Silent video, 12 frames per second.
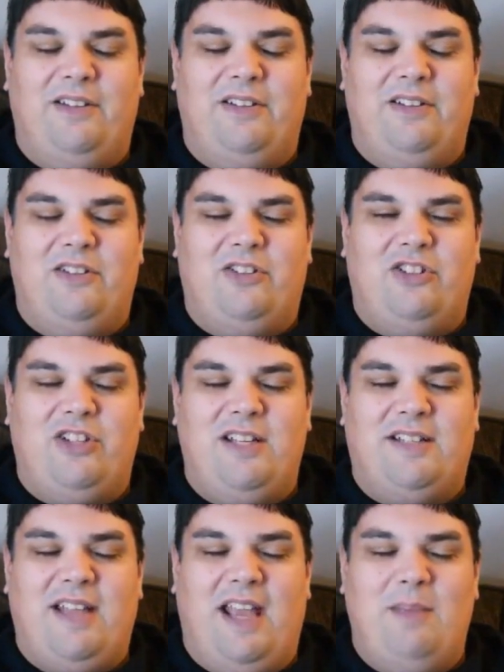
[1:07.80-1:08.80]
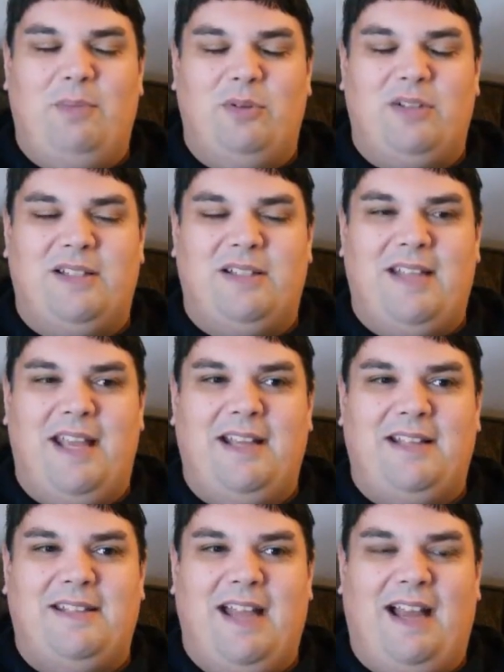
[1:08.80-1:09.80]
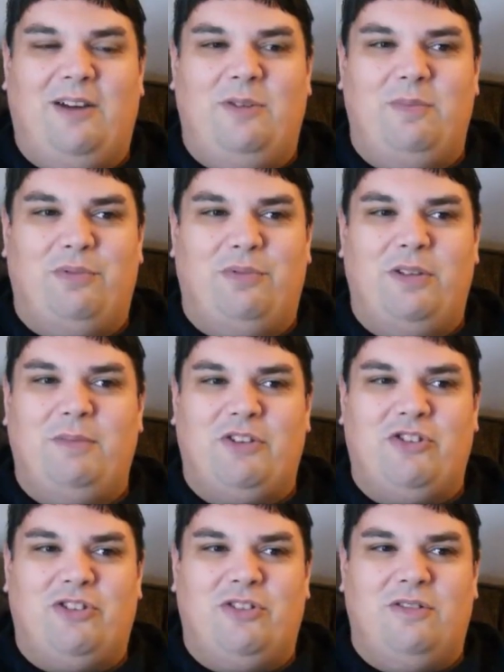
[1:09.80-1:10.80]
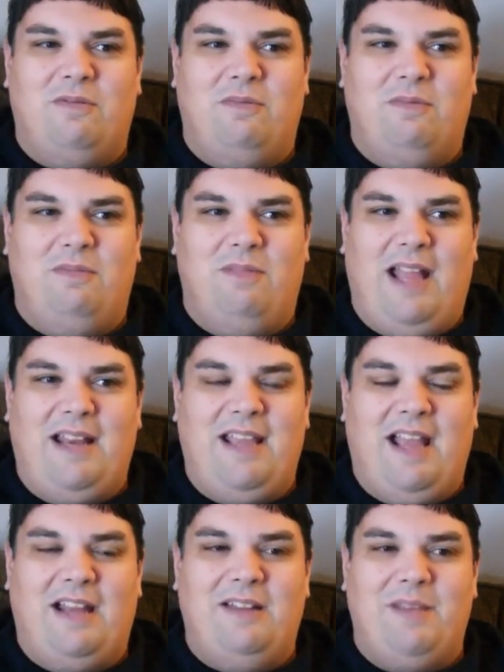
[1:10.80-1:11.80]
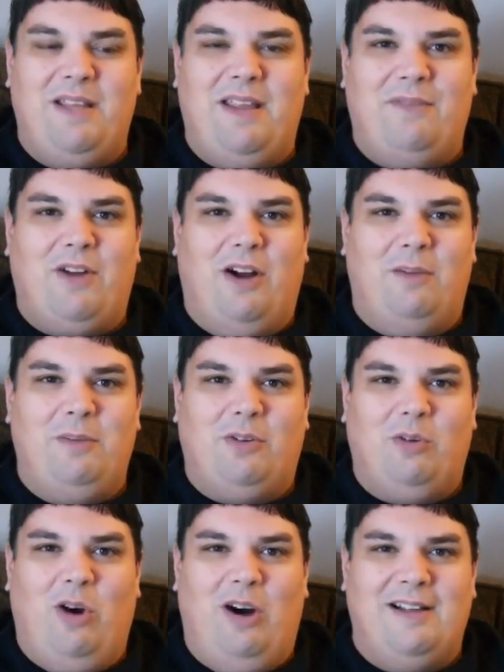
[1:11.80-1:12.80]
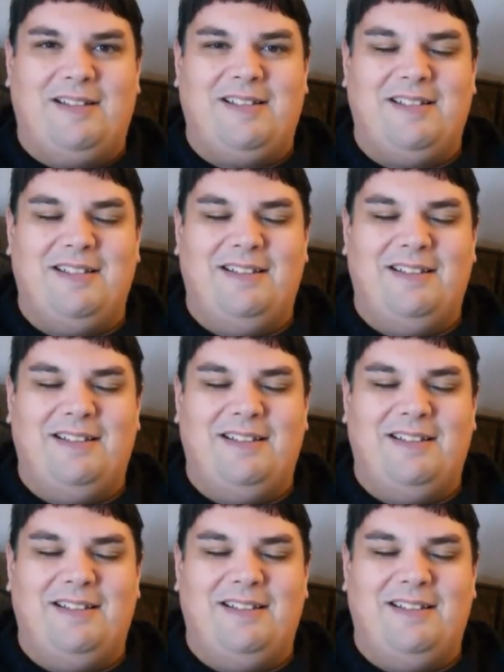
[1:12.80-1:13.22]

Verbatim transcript: she's able to take down pretty much any enemy they've come across